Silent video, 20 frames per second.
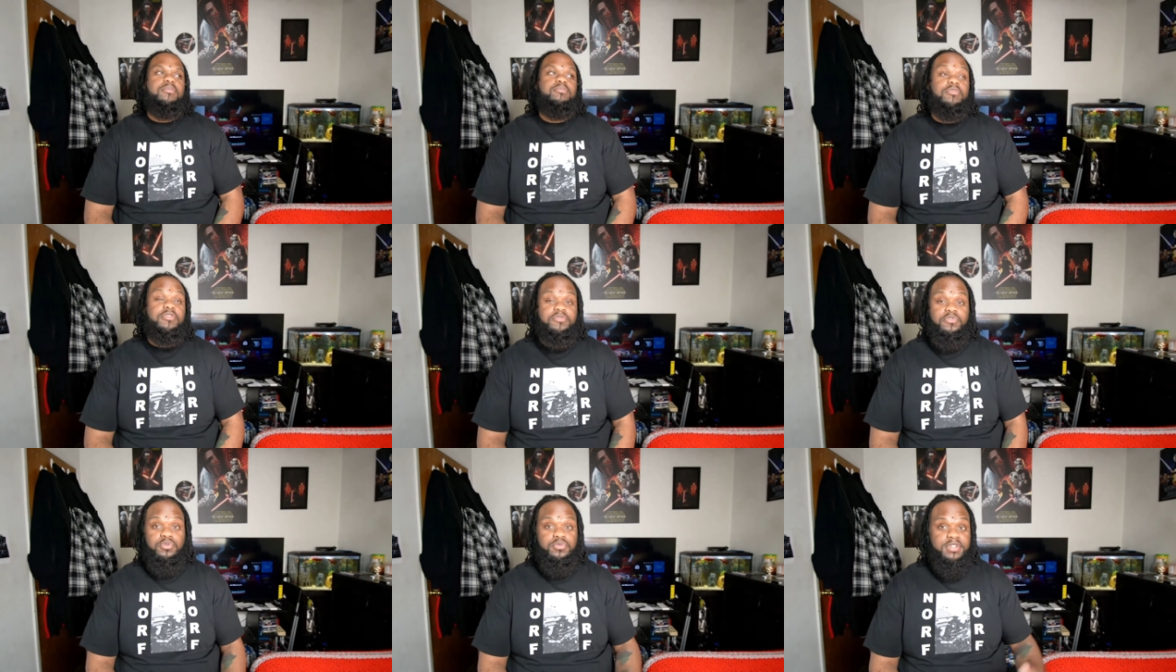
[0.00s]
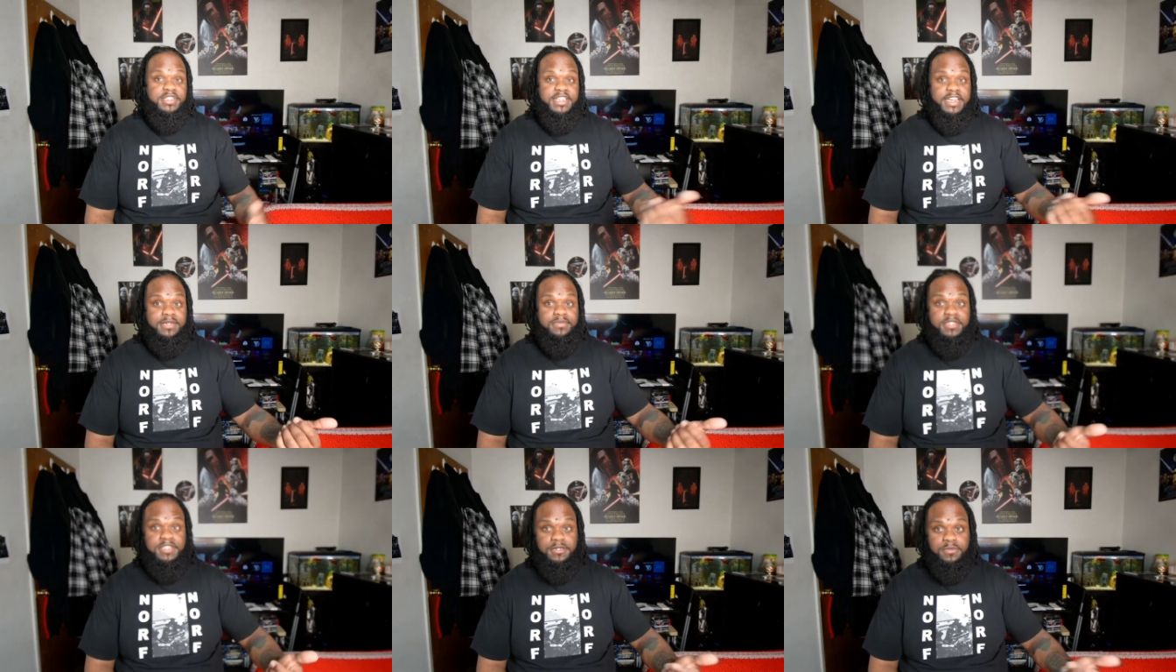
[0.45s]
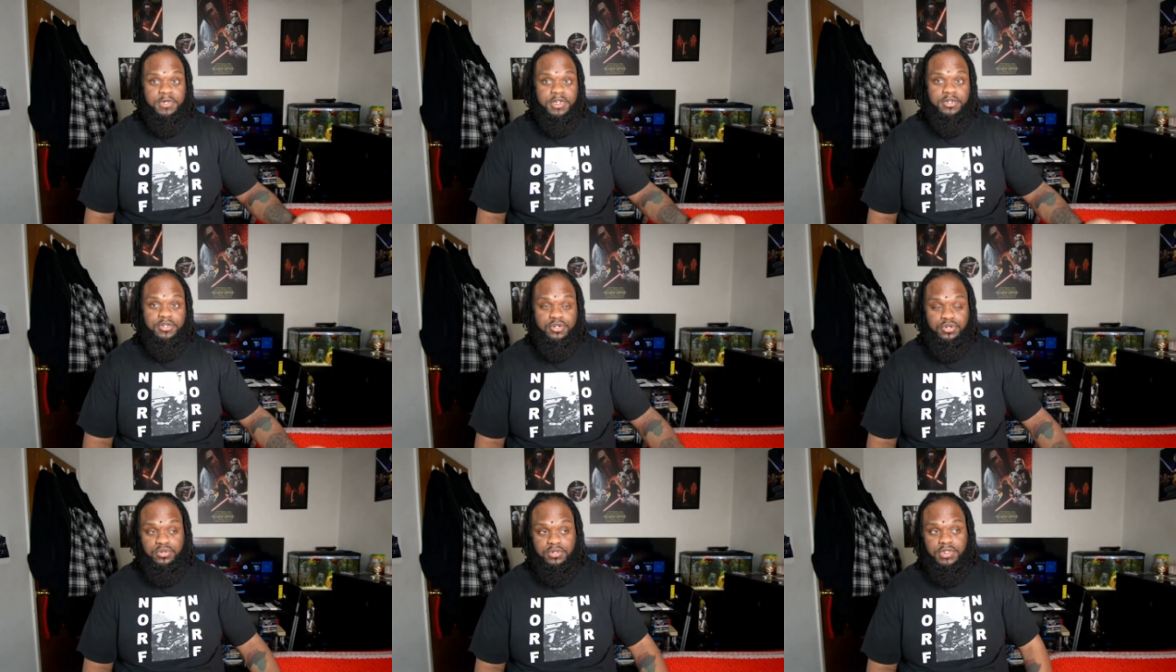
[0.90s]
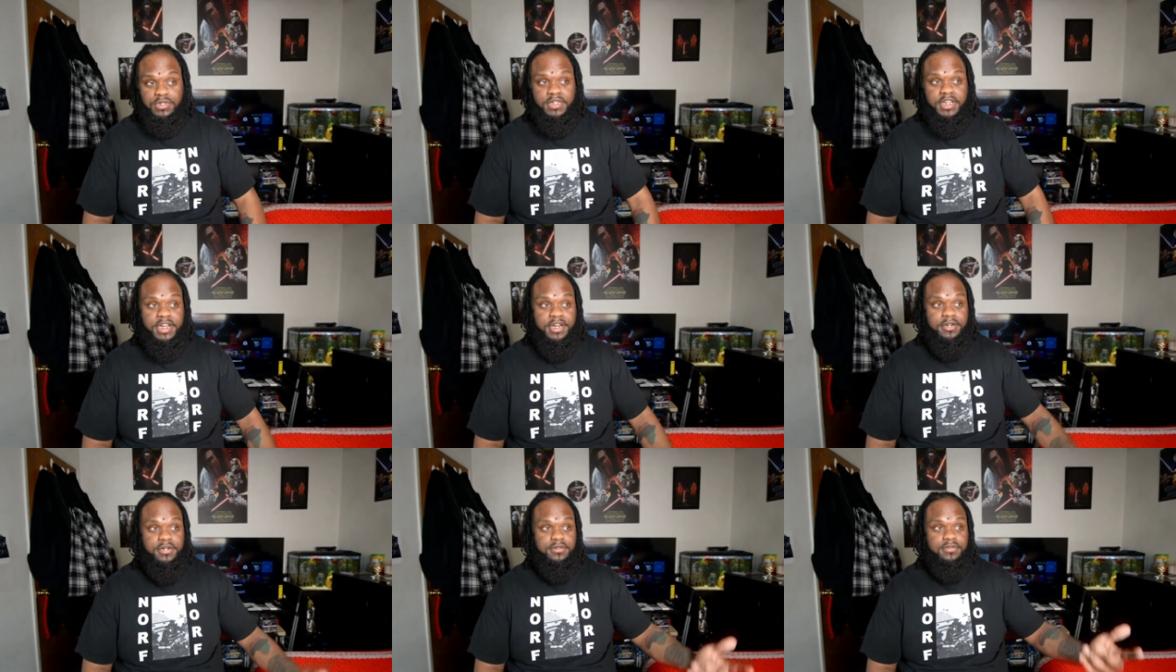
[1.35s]
But if you want to take me somewhere, cool. So
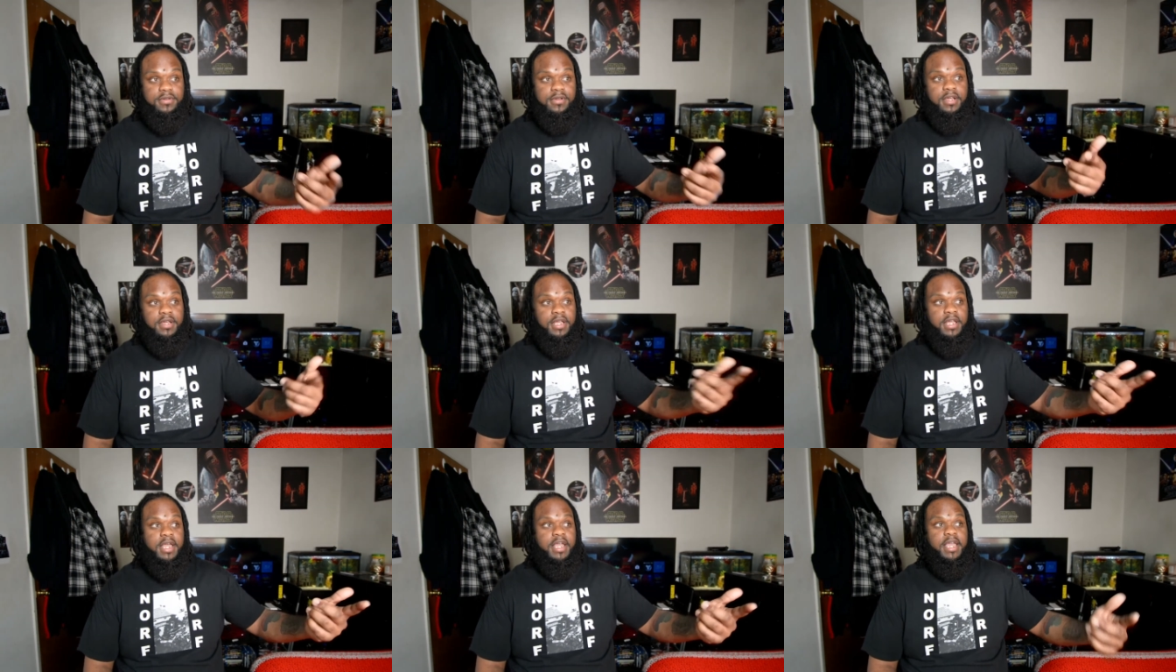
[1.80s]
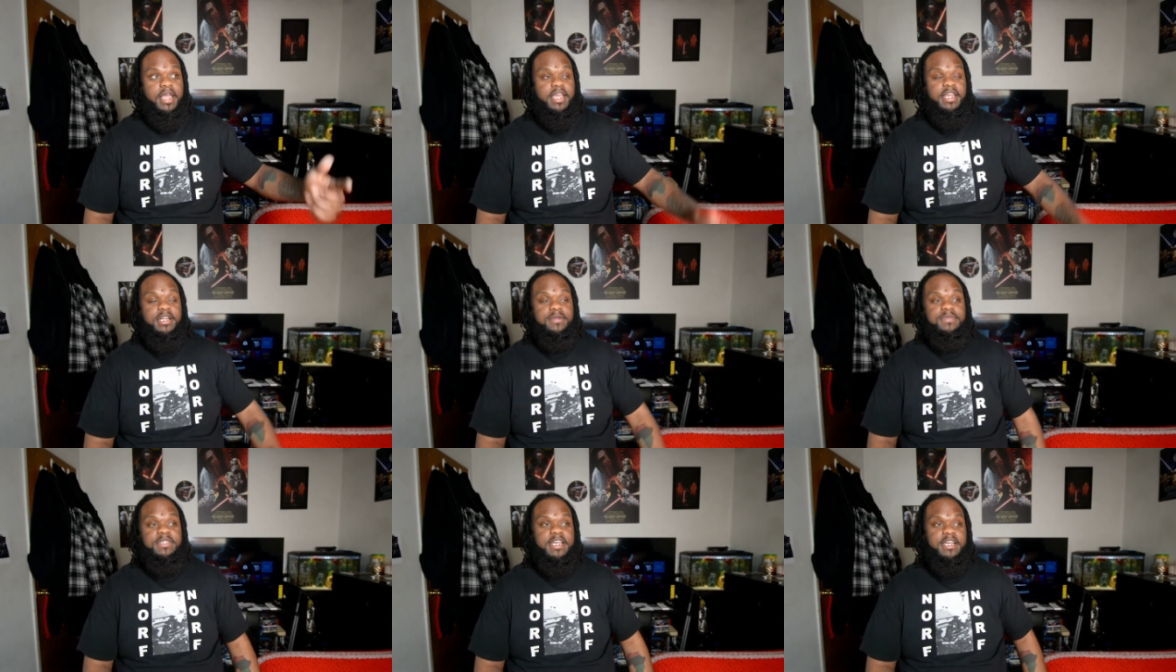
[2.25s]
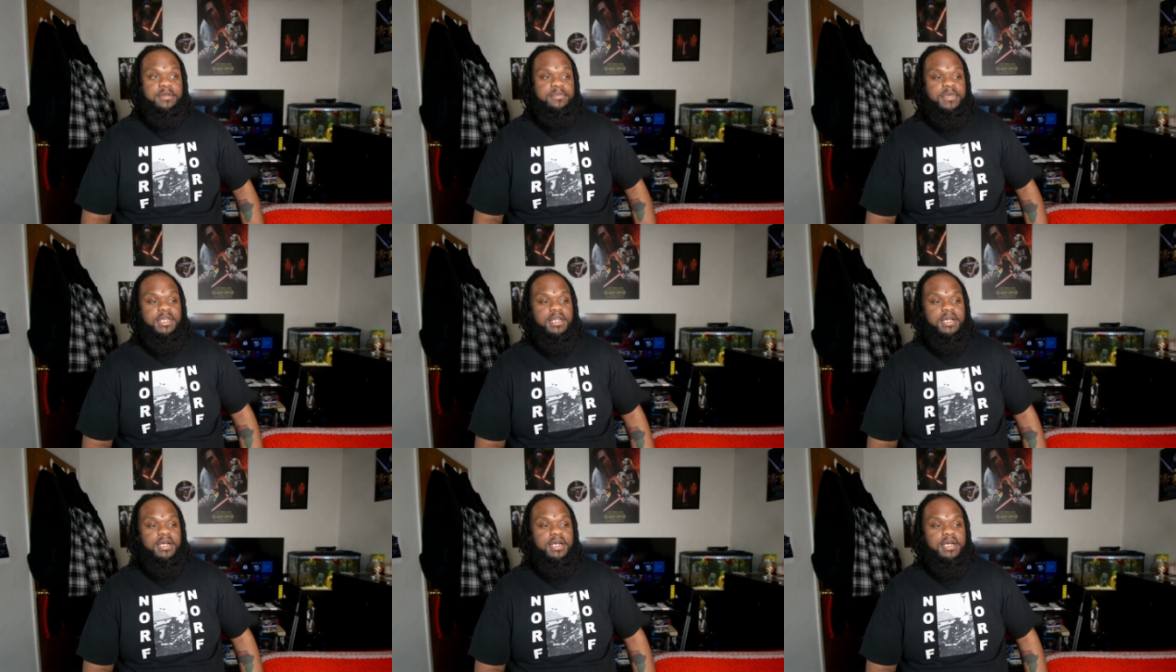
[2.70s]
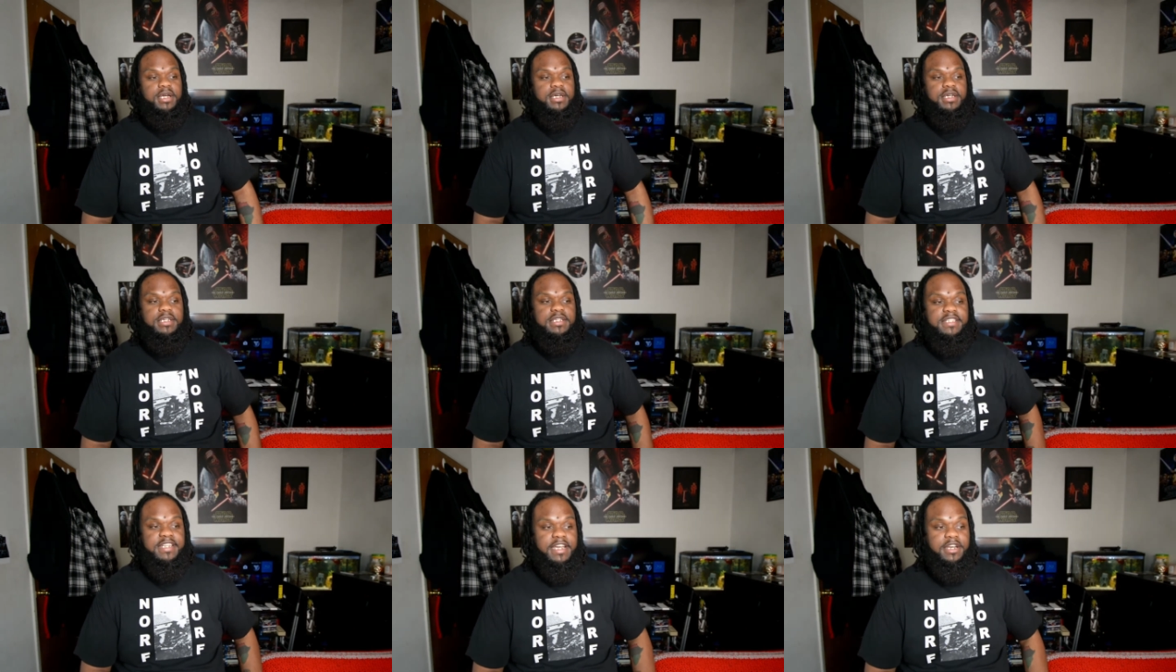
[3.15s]
Carol ended up taking me to uh,
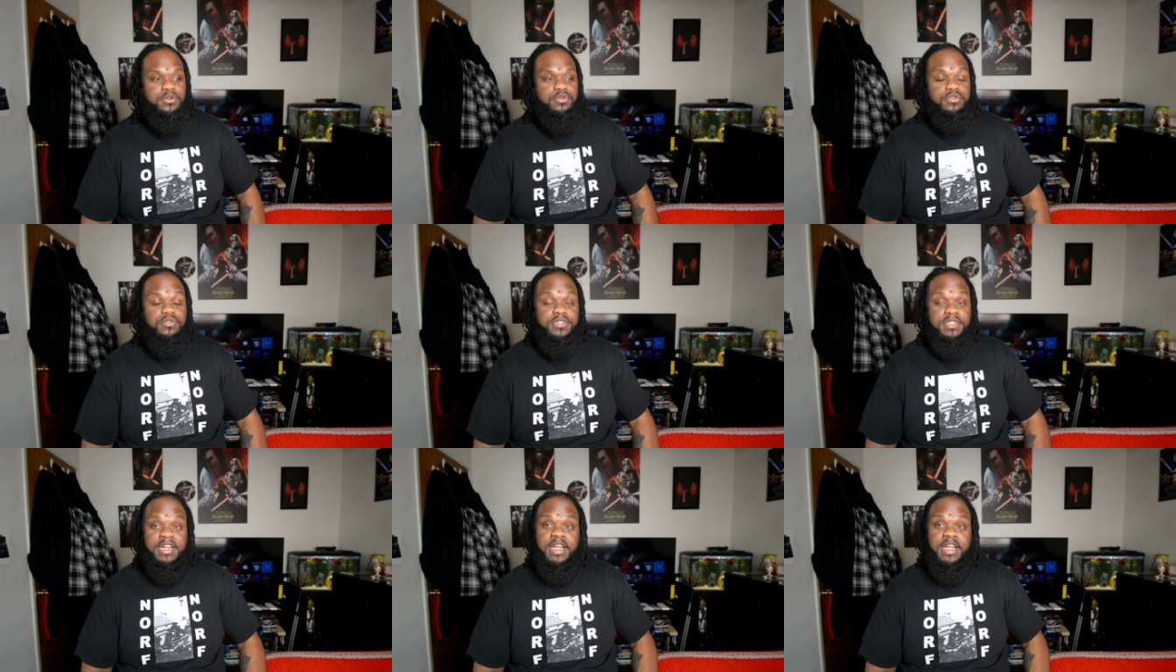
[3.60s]
Santa Cruz.